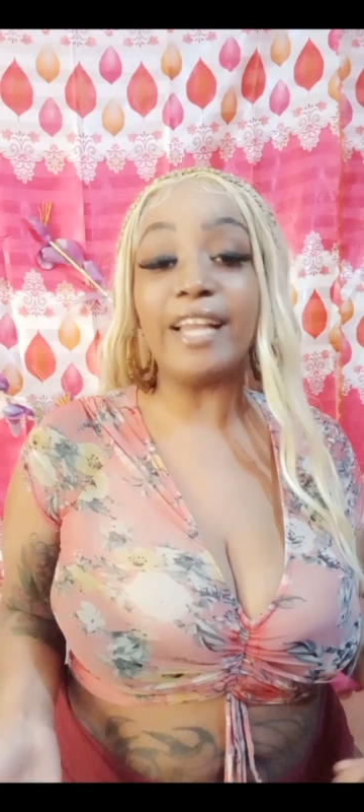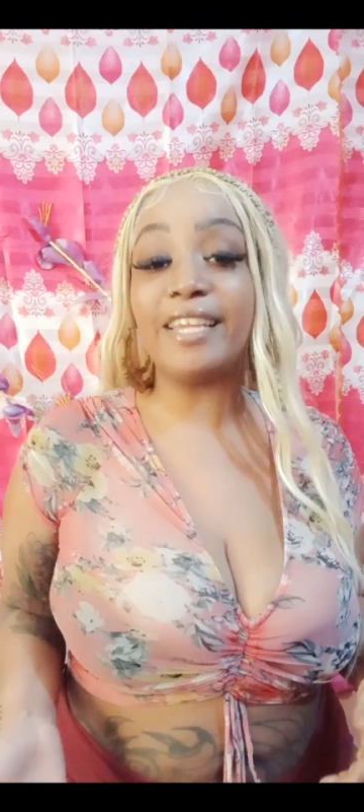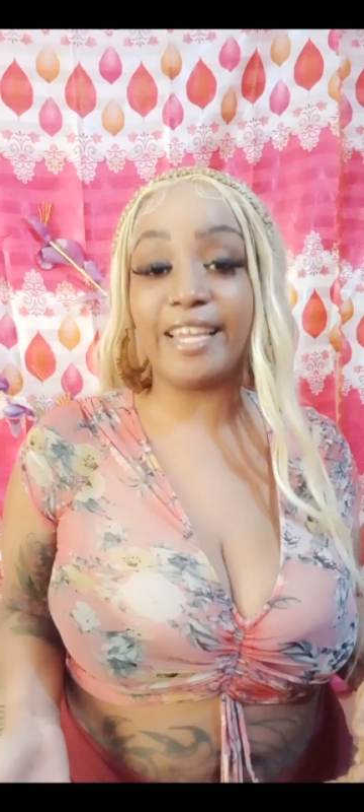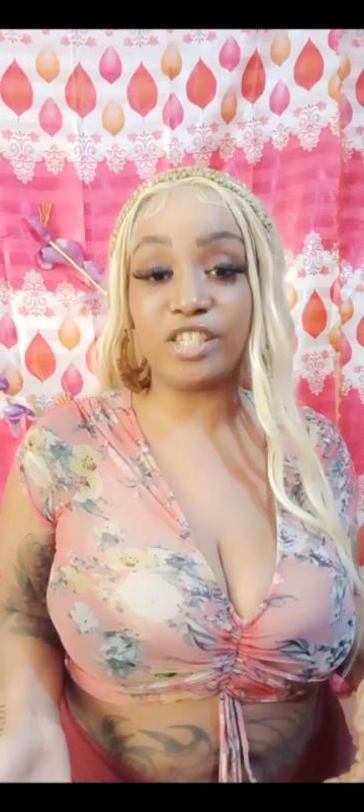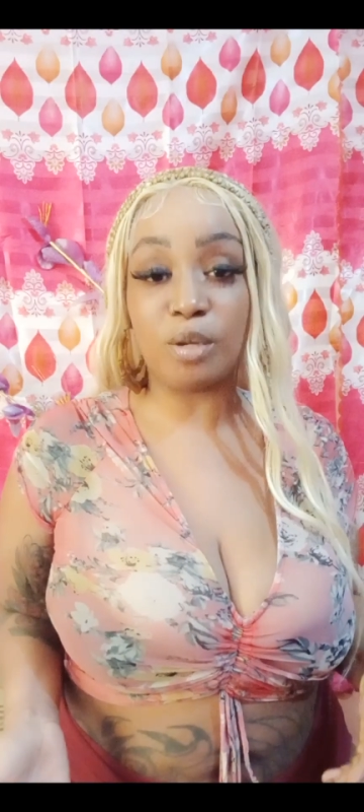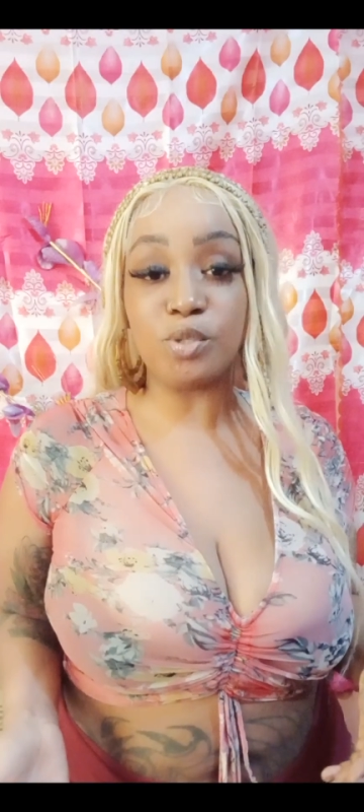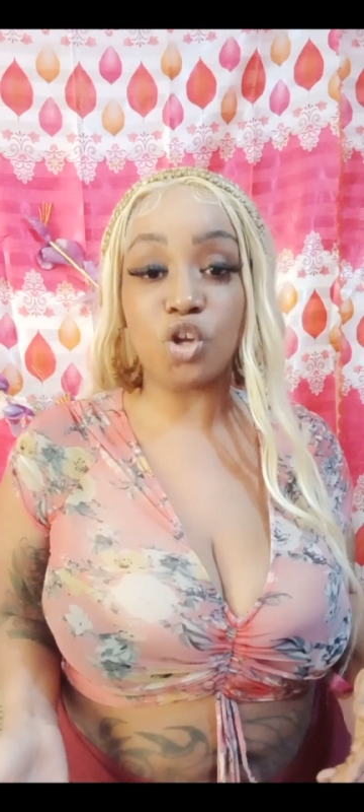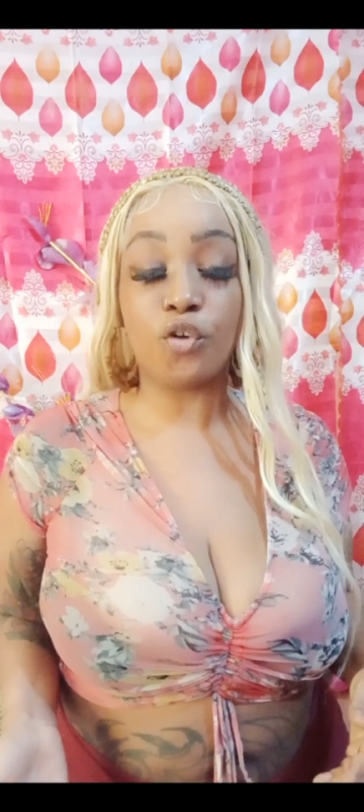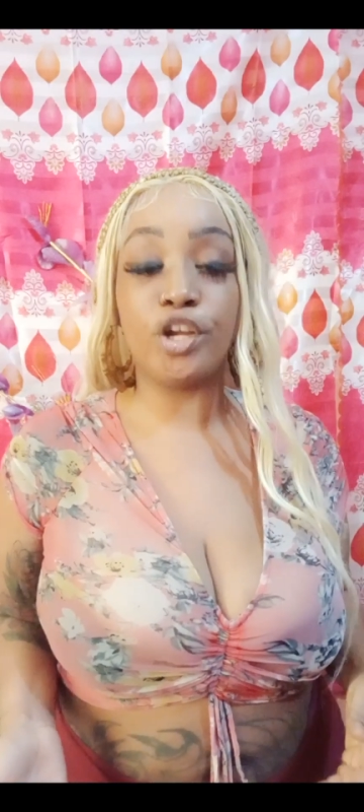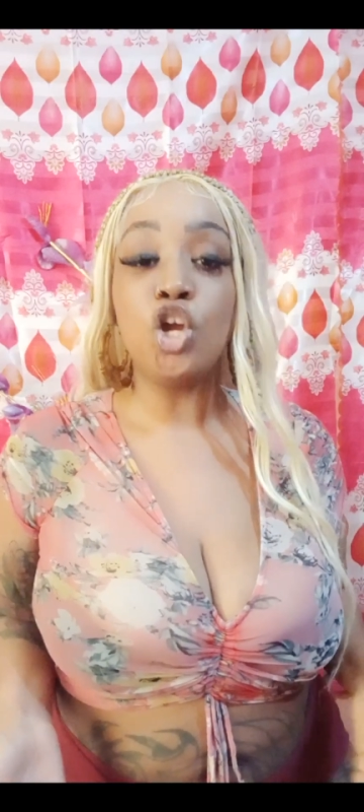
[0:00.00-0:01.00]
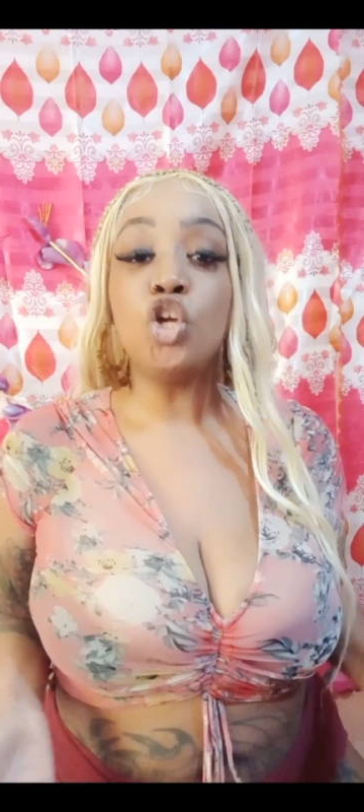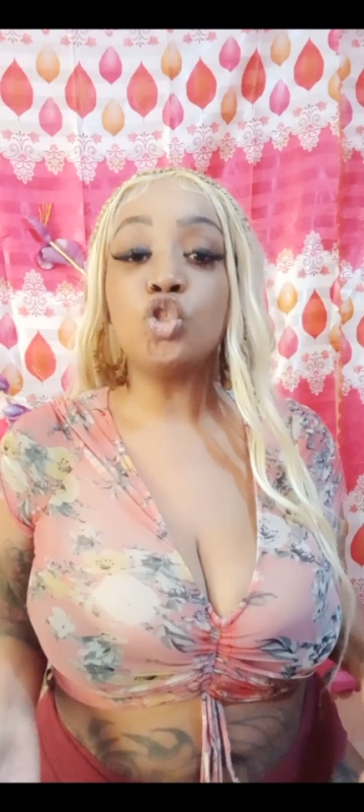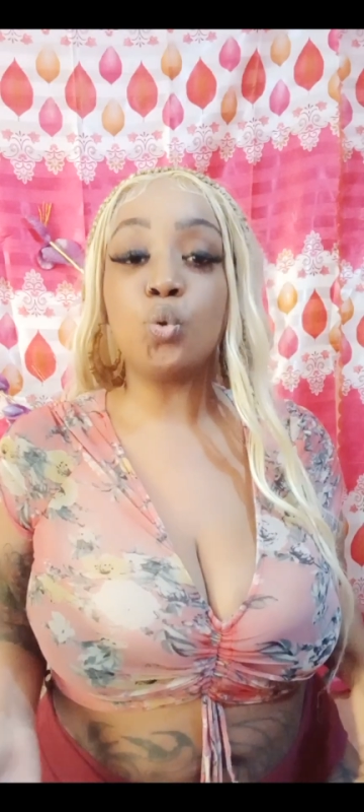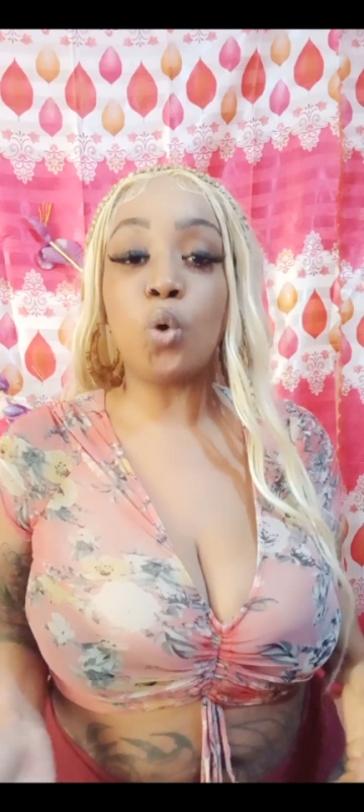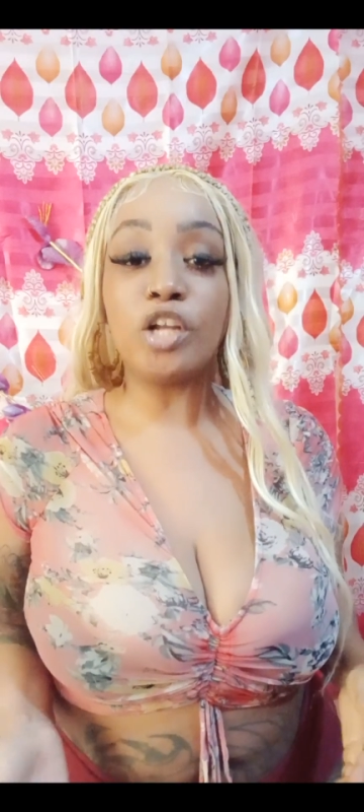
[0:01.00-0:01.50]
engage
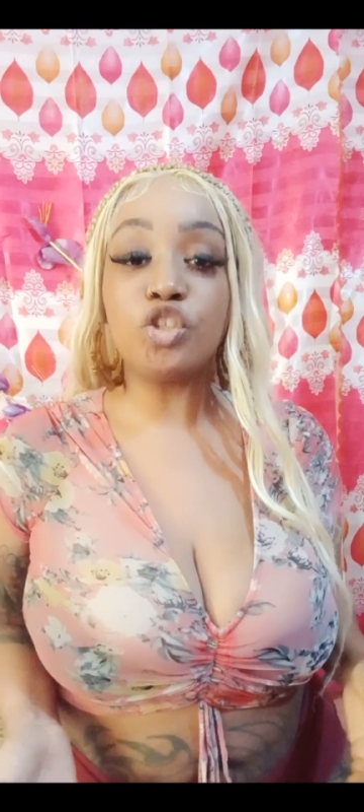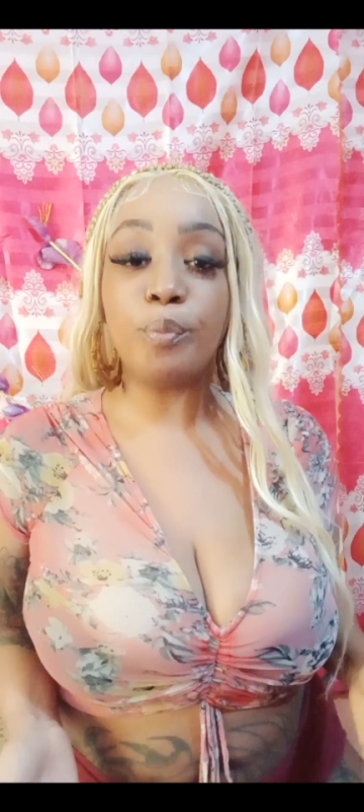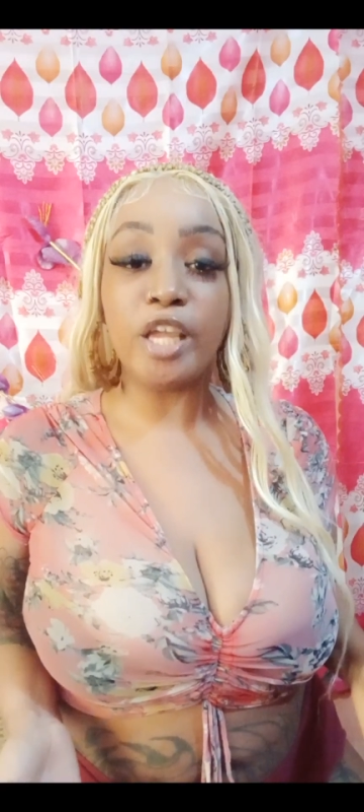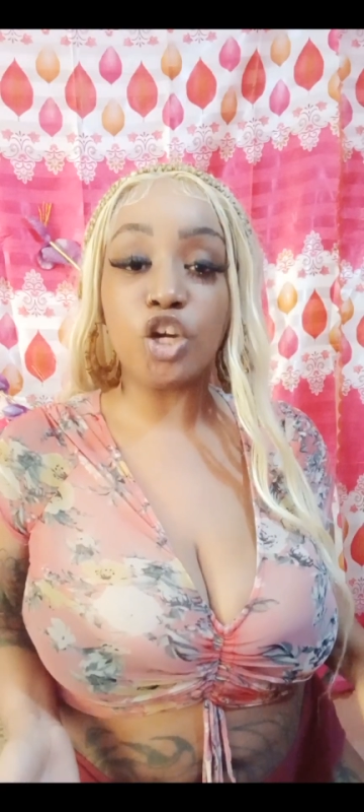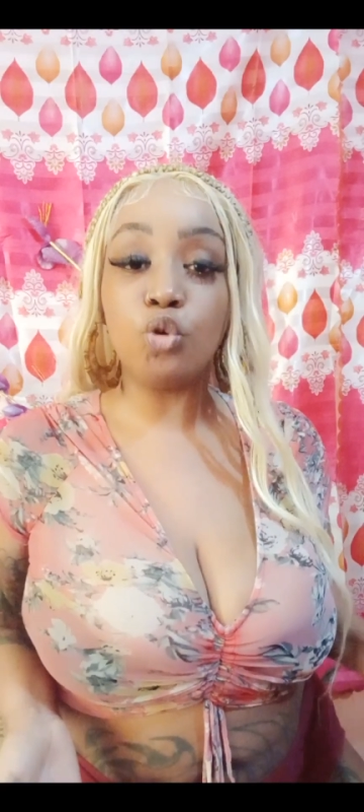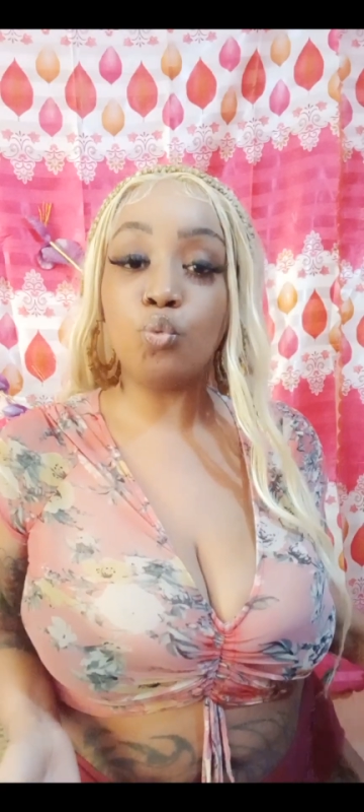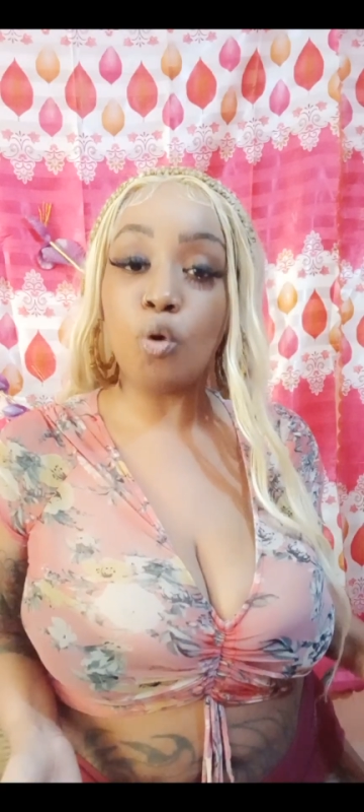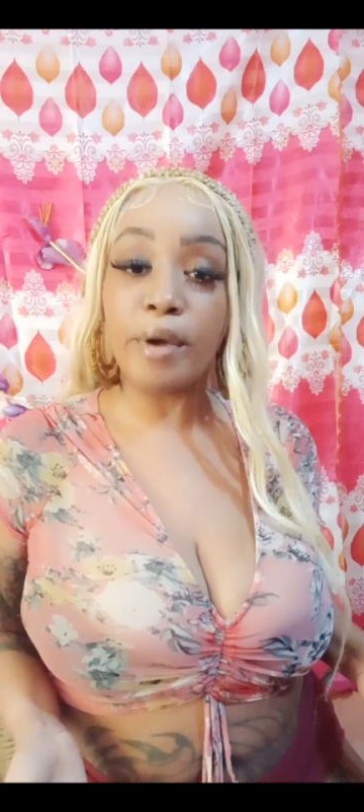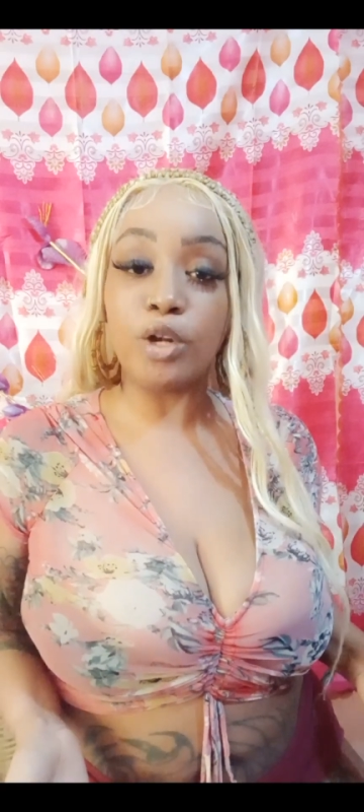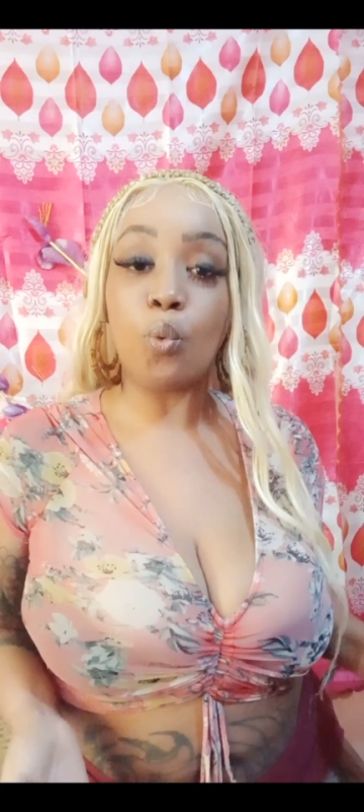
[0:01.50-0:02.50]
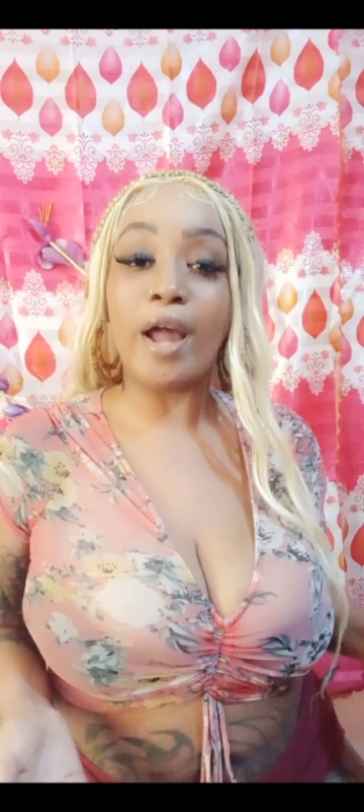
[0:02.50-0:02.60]
to a Jamaican woman?